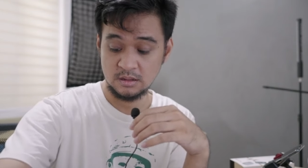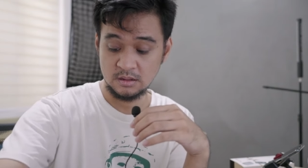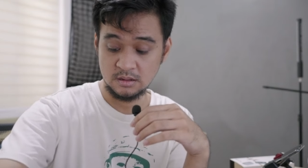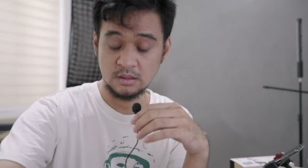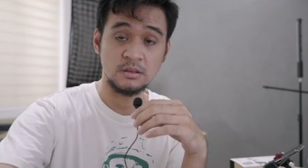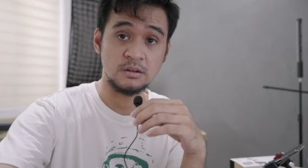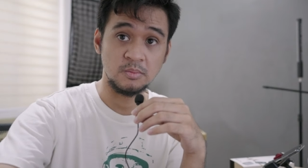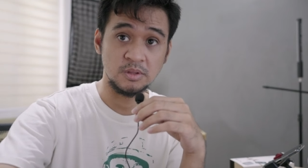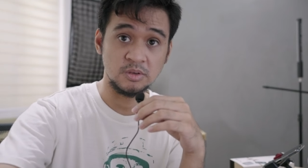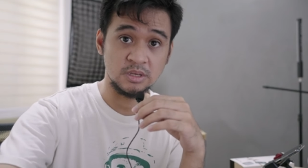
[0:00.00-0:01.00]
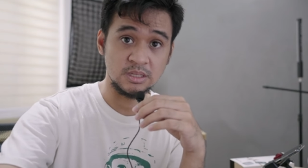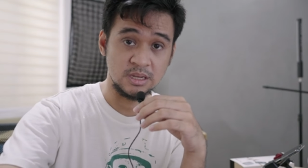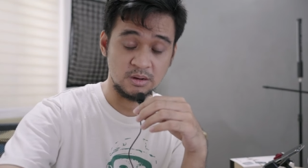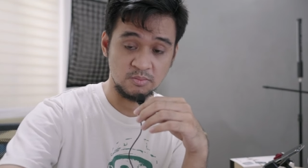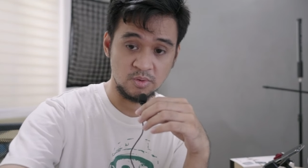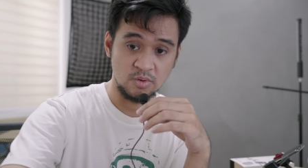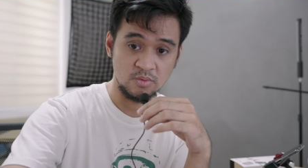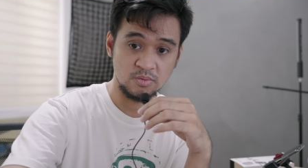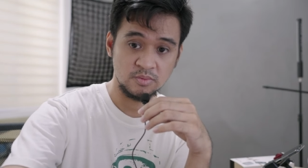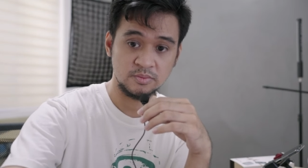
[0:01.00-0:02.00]
the WE10 Pro.
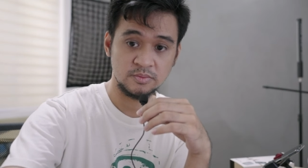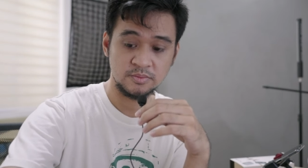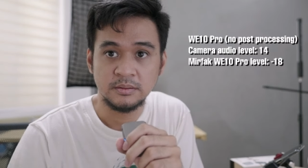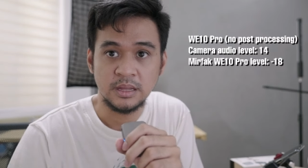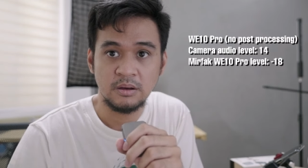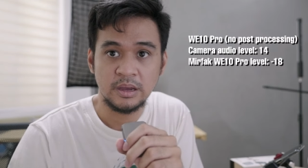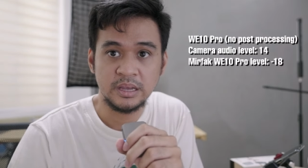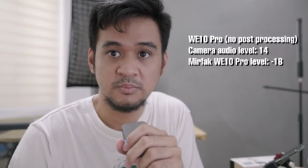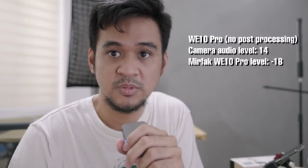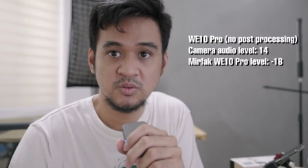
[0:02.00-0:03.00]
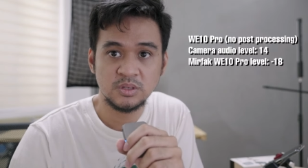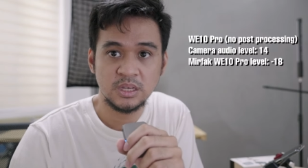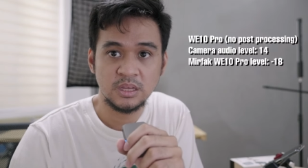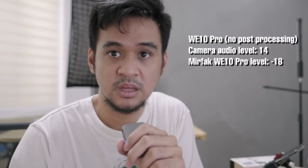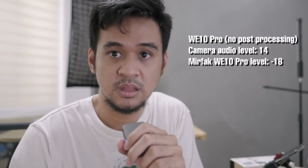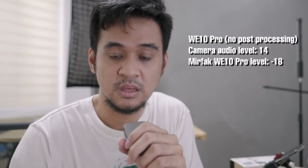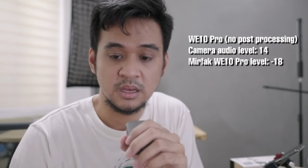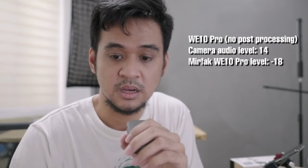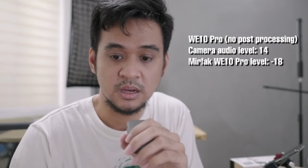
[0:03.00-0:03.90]
Now I am using the,